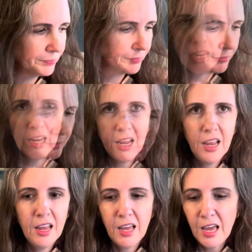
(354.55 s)
And
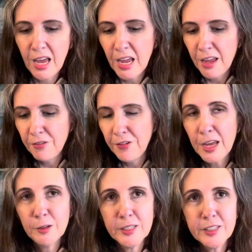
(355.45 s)
I
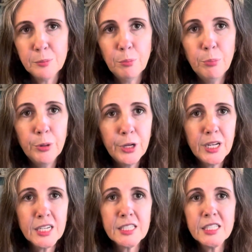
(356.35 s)
found some
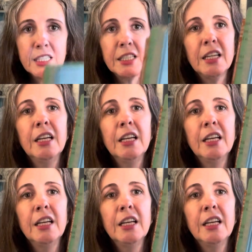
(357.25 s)
books